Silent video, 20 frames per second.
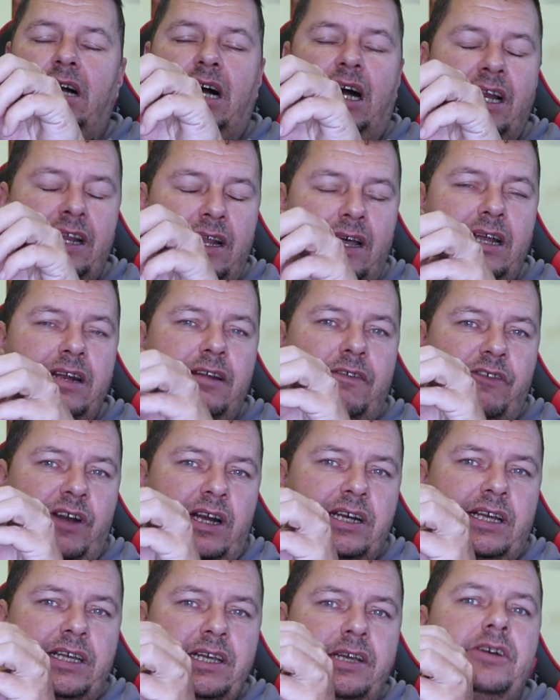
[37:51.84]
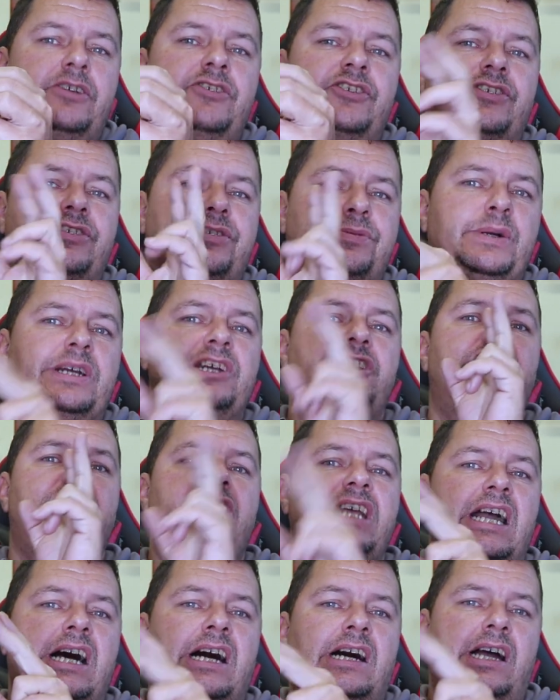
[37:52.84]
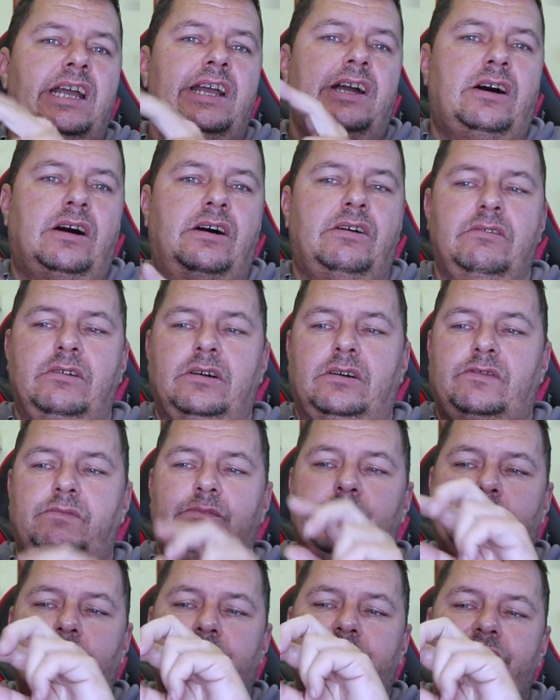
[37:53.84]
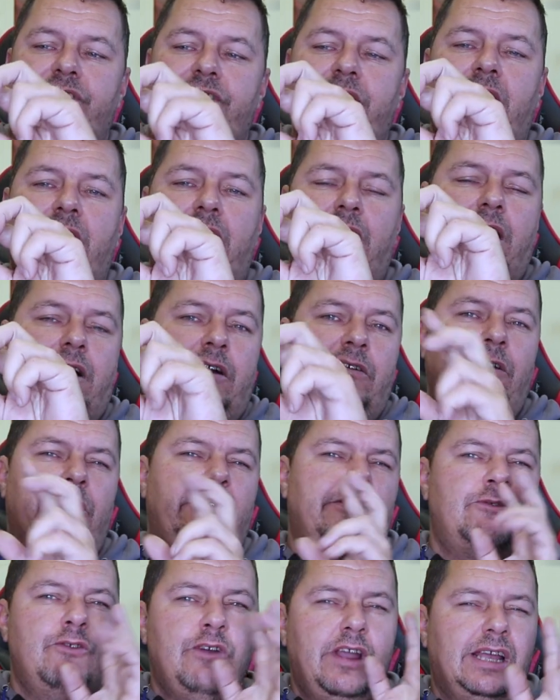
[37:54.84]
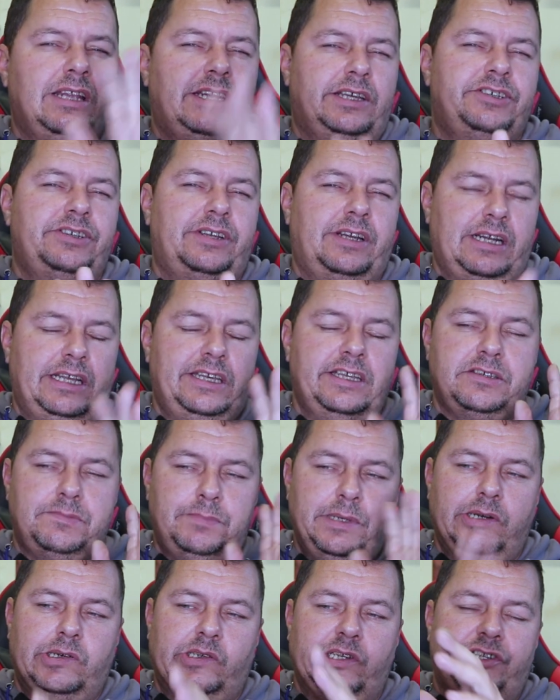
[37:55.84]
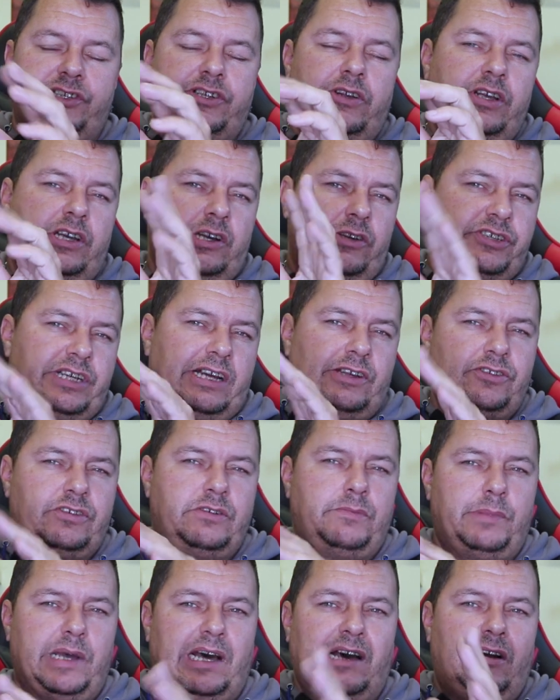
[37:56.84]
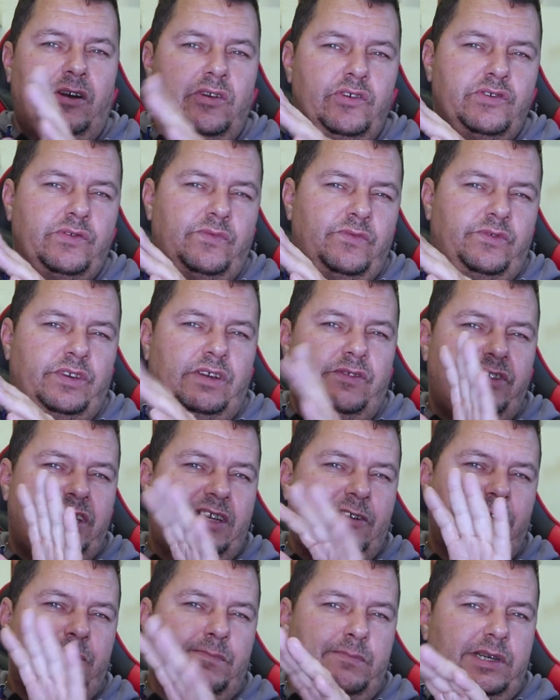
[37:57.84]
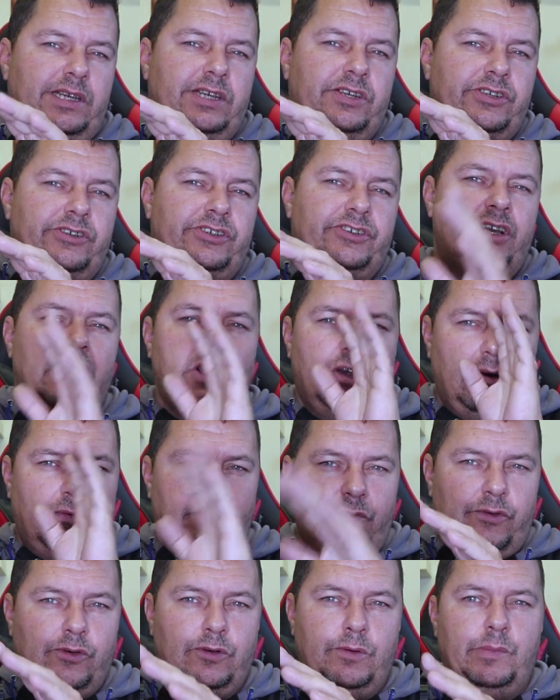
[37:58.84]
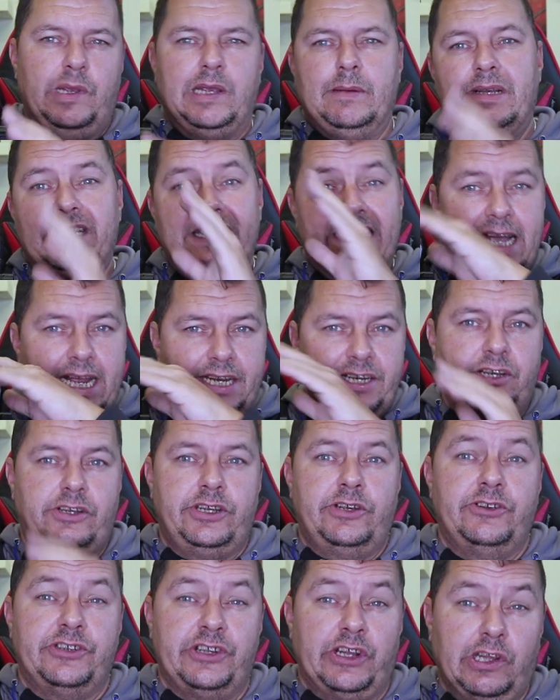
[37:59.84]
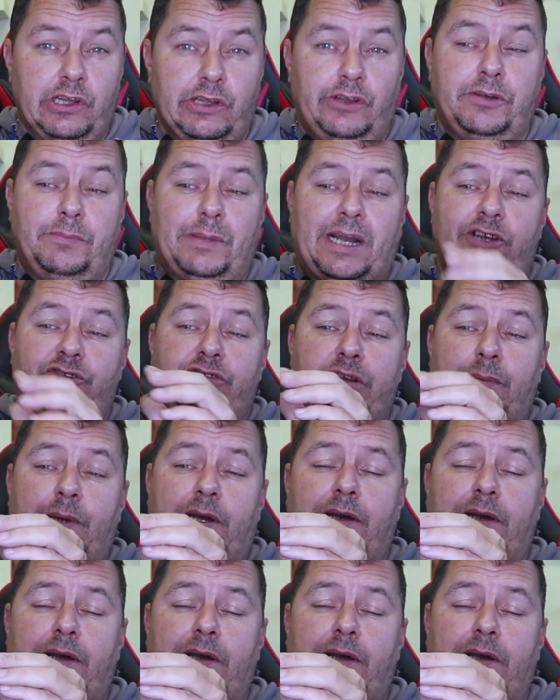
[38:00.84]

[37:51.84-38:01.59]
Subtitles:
I like the fact that you can switch the IR off, because this IR only realistically, let's be honest, only goes out to about 150 odd meters on full beam, and then you're using a lot of battery